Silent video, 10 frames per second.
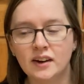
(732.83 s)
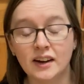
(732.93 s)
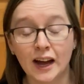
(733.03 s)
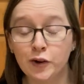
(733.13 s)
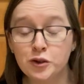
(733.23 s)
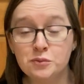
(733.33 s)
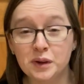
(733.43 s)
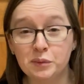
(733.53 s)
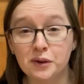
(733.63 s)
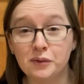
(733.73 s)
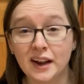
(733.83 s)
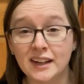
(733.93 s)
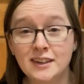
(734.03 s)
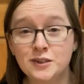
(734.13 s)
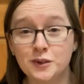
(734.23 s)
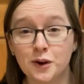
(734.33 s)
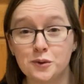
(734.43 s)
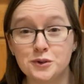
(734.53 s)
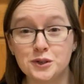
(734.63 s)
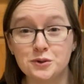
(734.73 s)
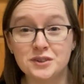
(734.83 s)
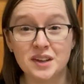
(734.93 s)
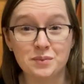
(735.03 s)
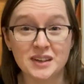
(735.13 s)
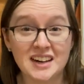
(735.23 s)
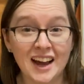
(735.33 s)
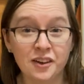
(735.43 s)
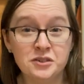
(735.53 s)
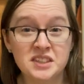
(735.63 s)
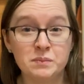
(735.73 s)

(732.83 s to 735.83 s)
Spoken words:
Now you may be ready to go do something else.